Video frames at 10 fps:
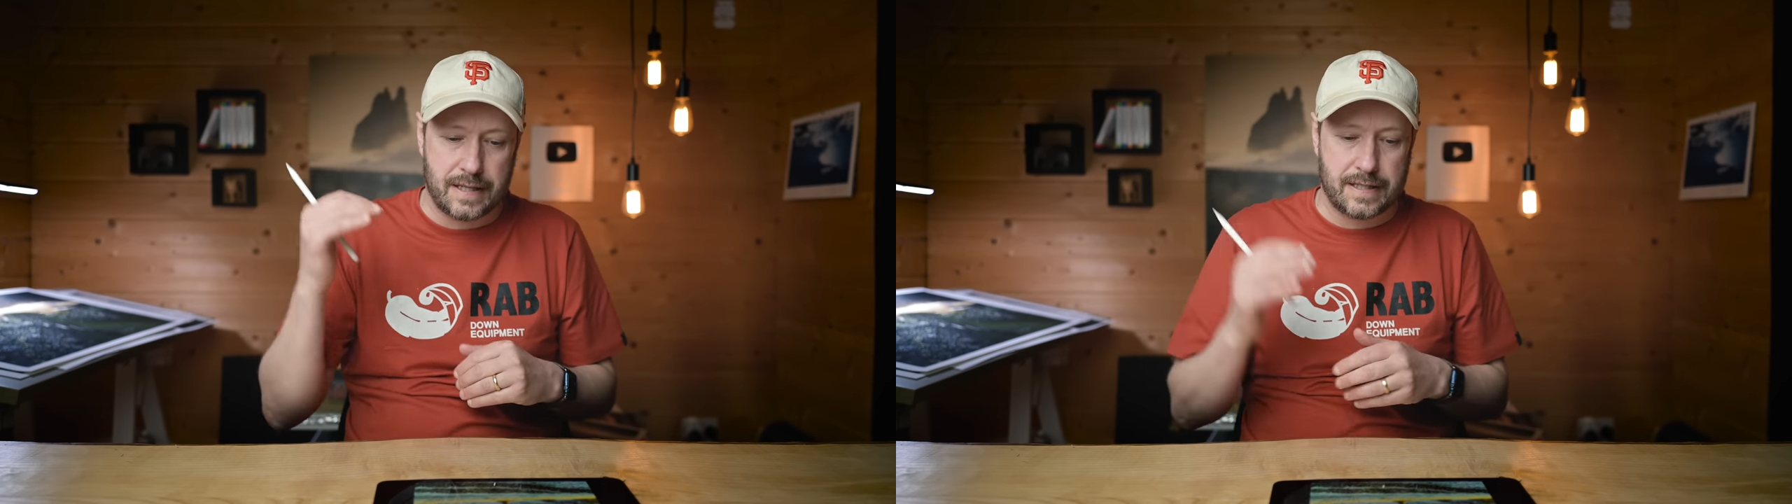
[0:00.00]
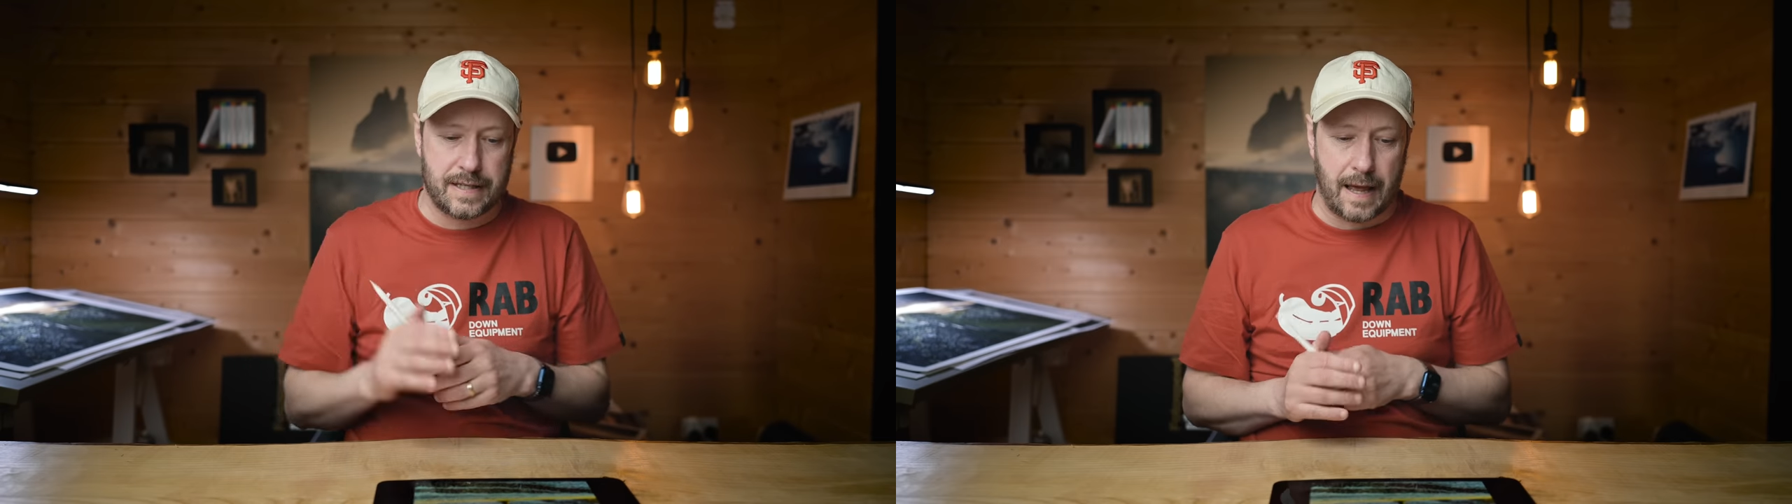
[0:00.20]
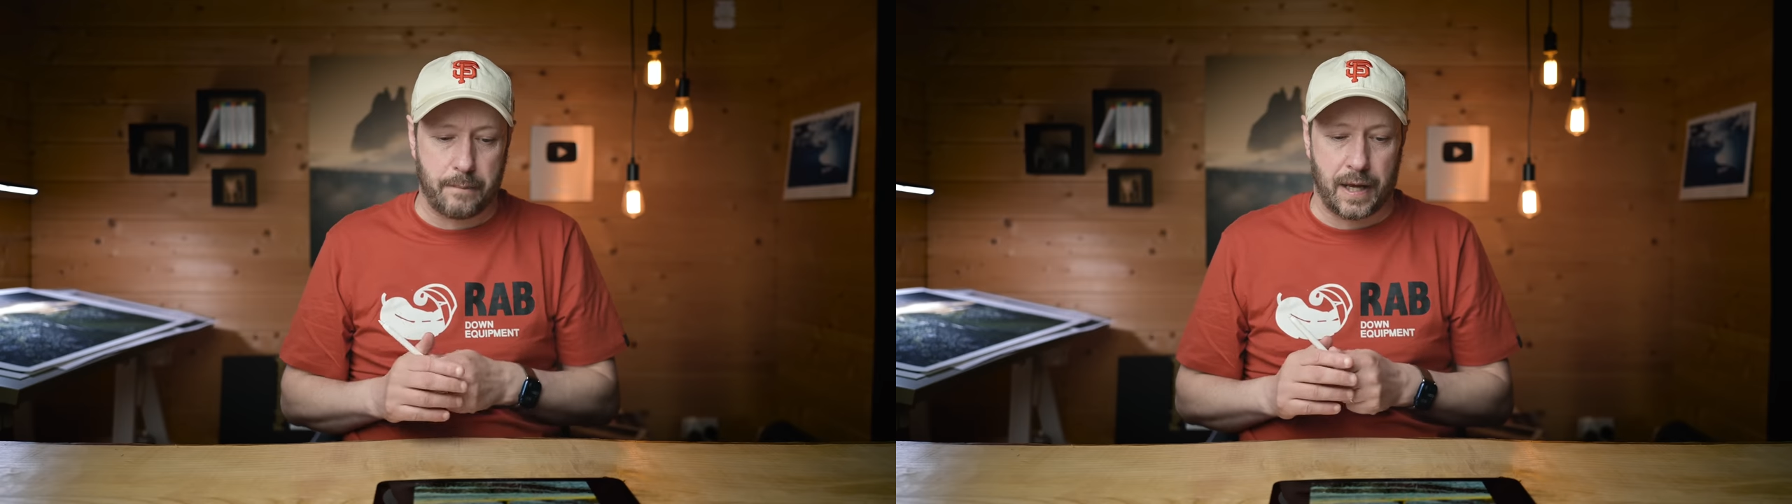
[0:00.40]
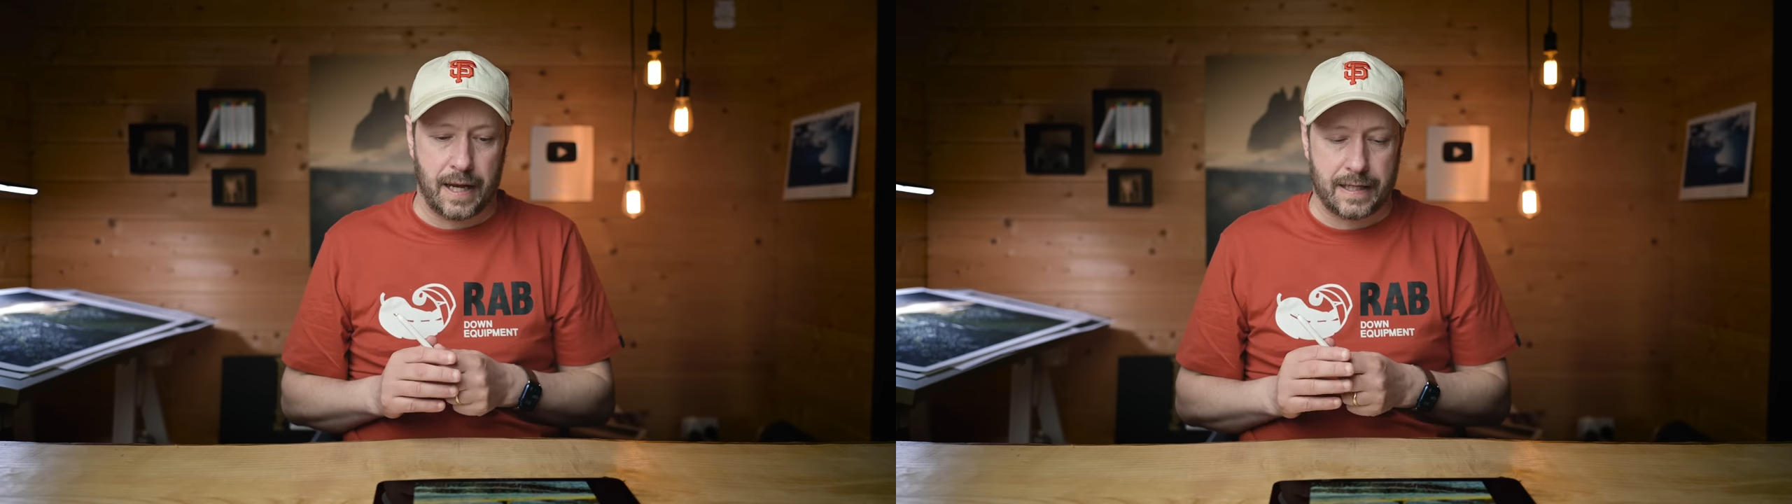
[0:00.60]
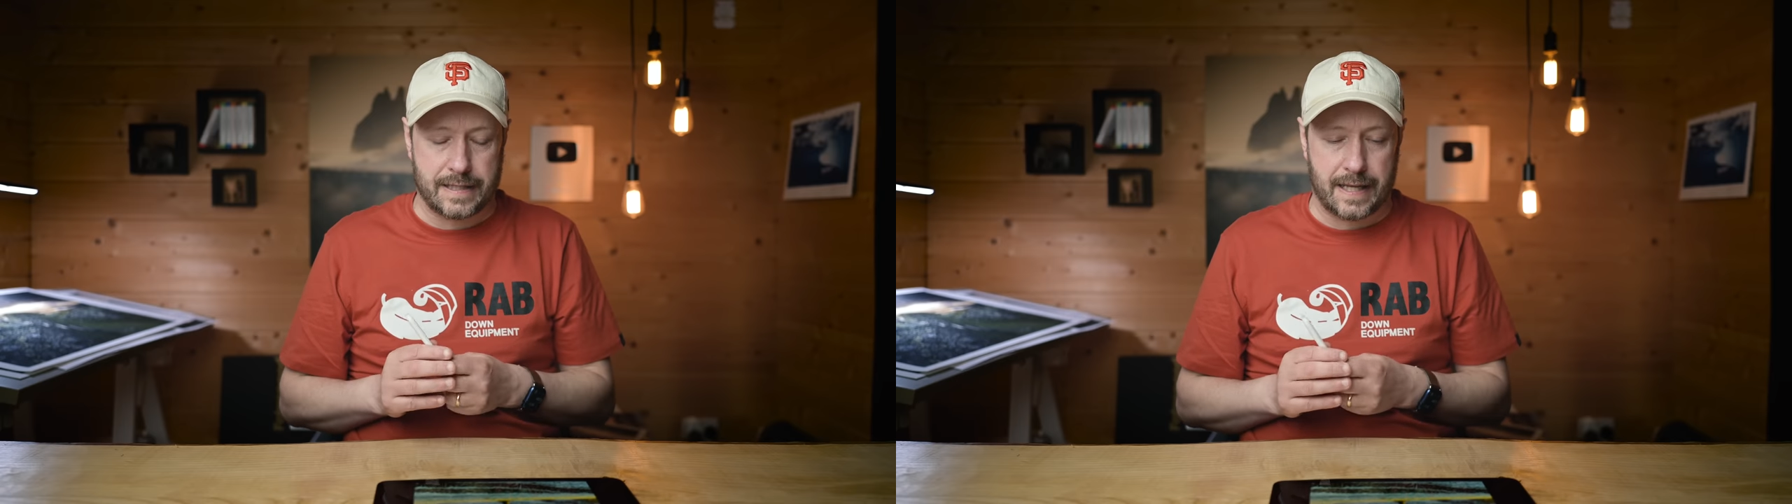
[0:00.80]
step that
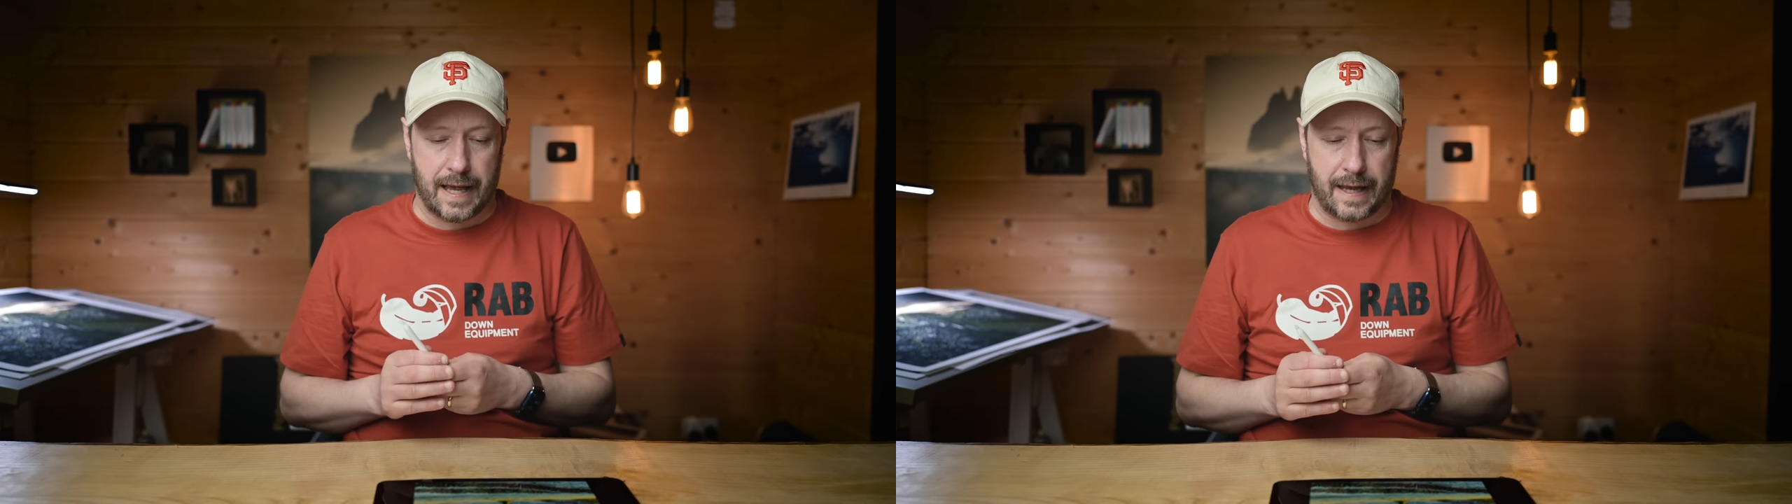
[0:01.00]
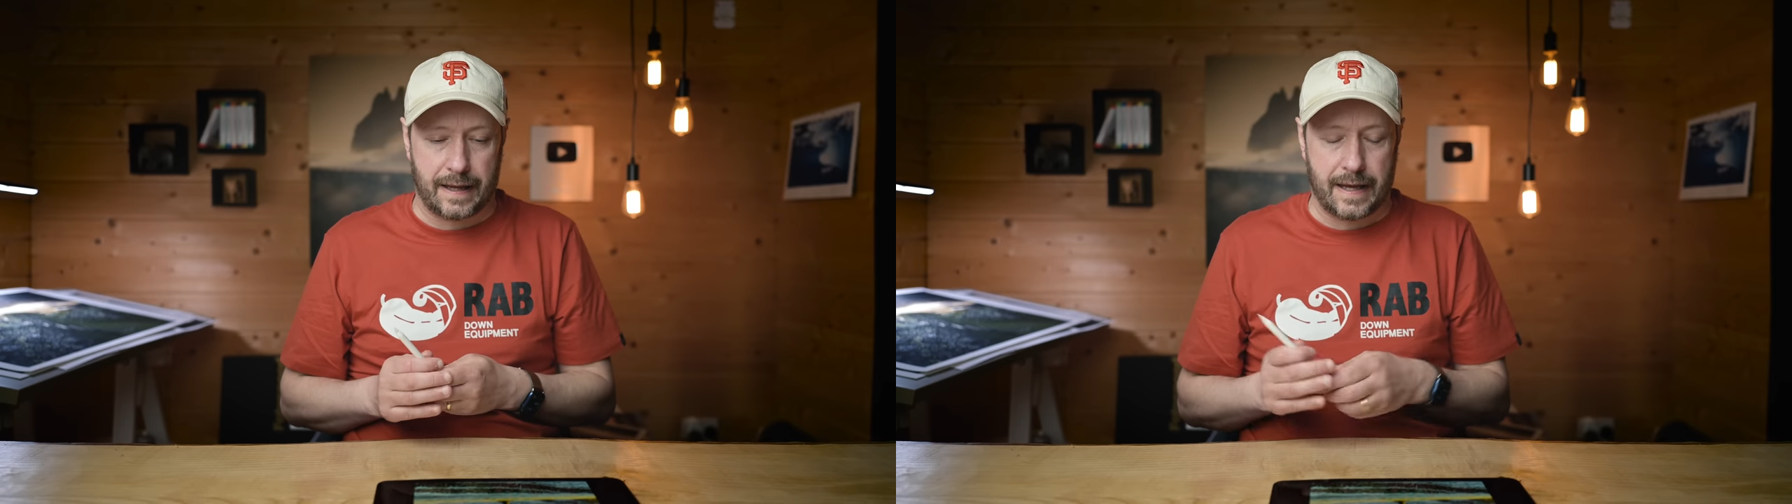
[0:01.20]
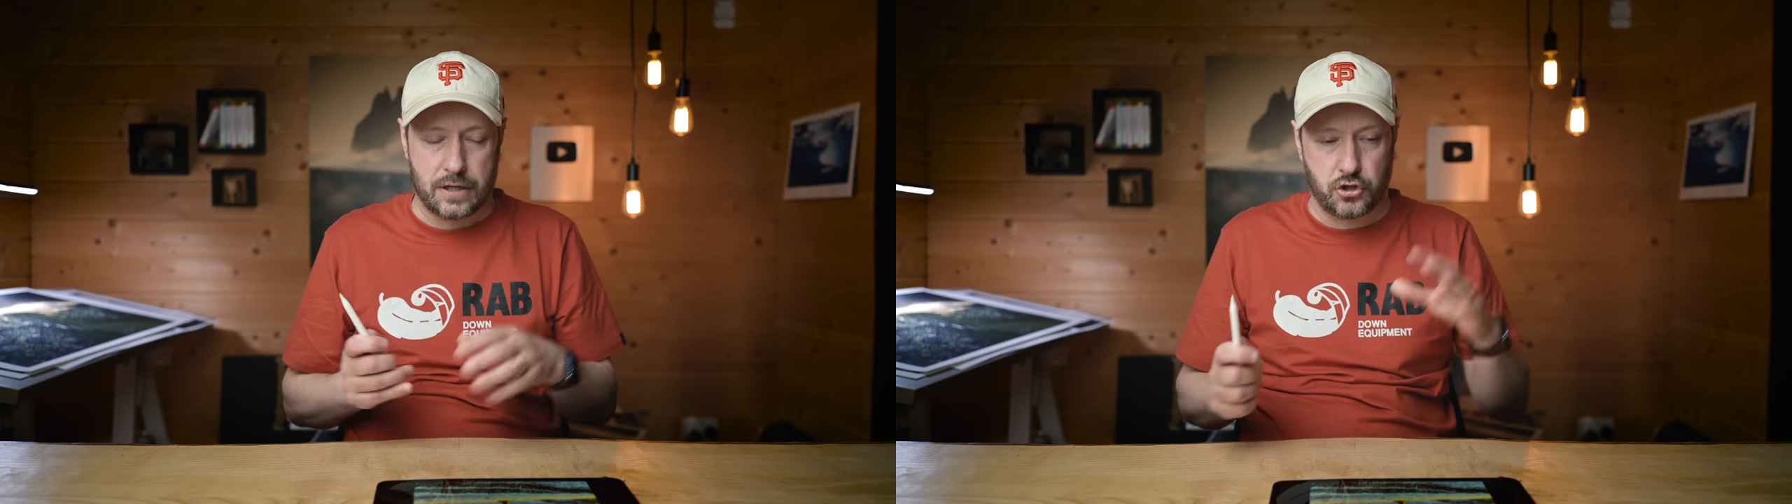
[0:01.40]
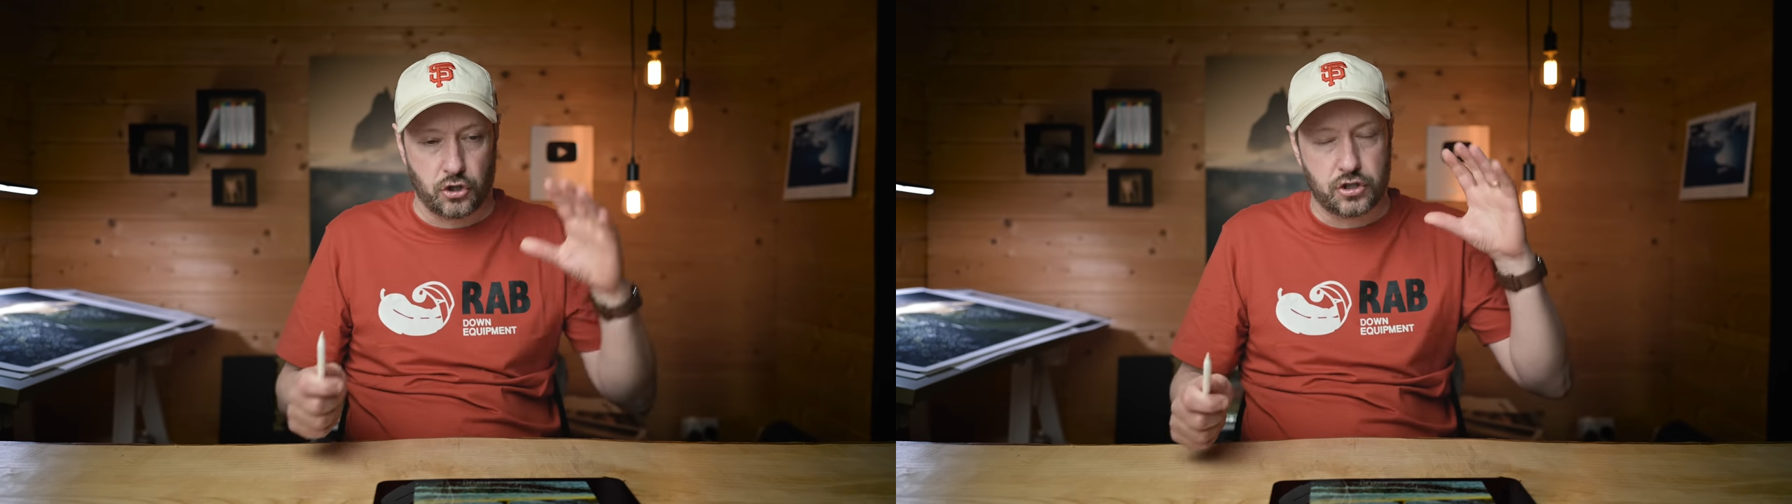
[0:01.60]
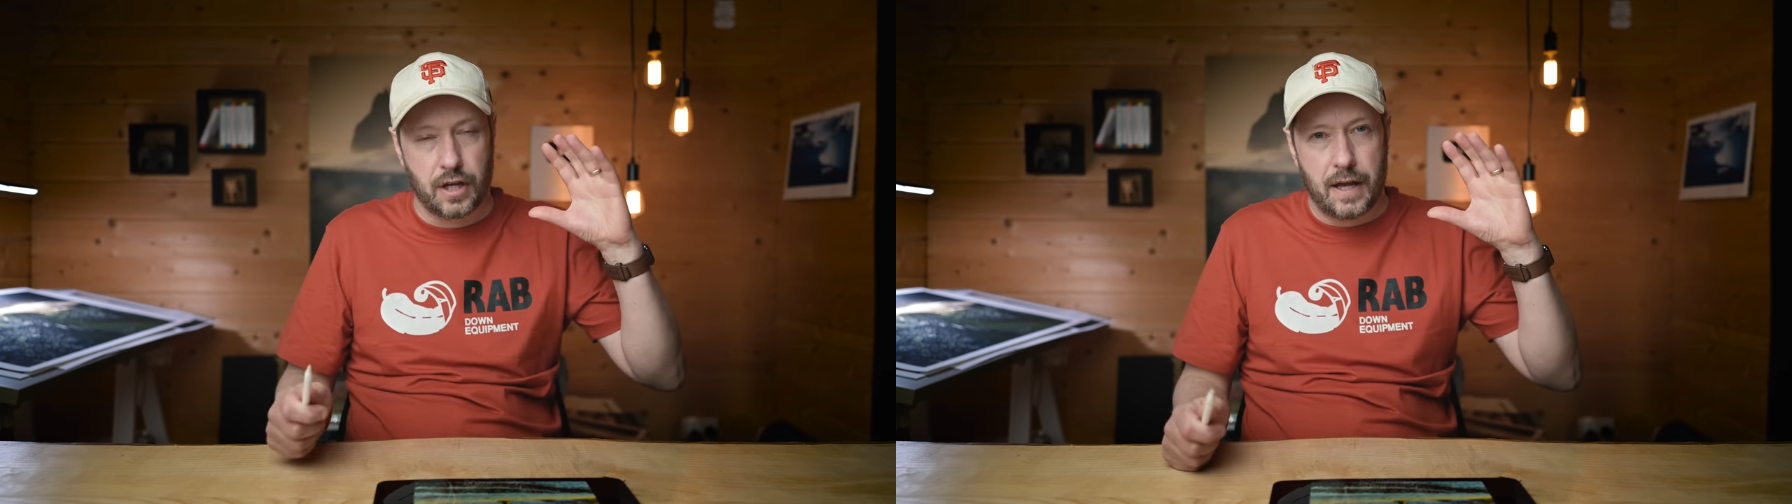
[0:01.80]
I'd say, is
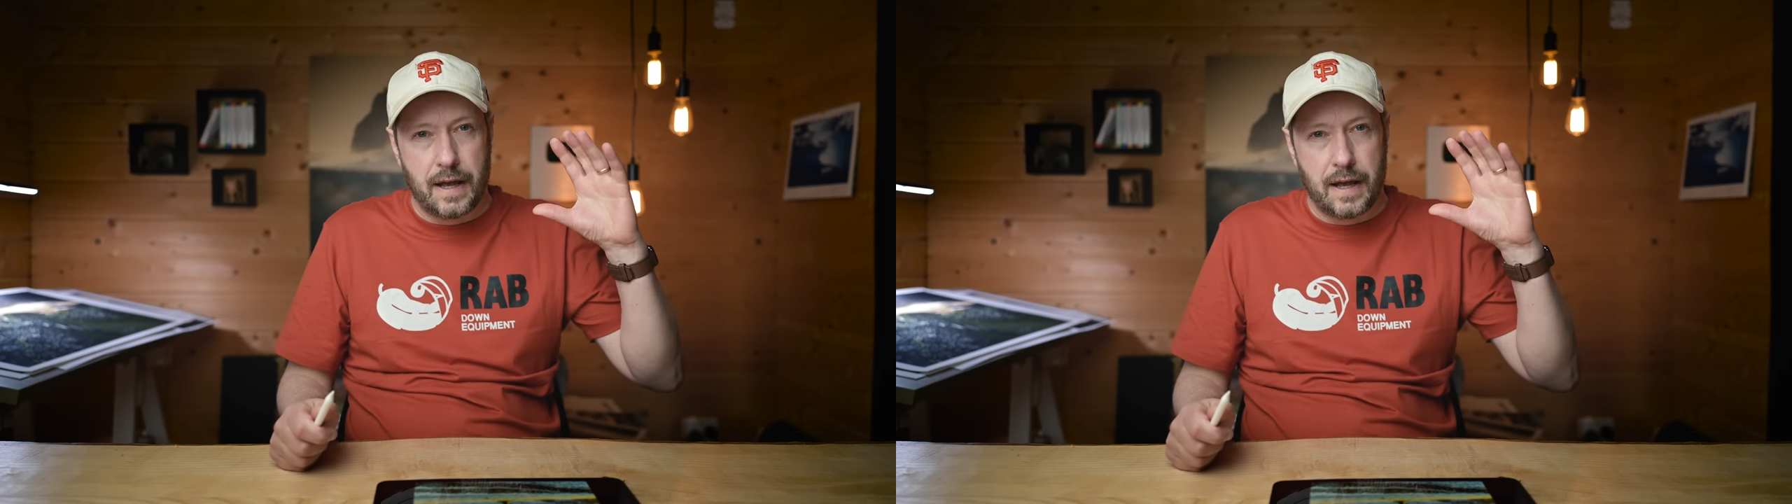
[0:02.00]
just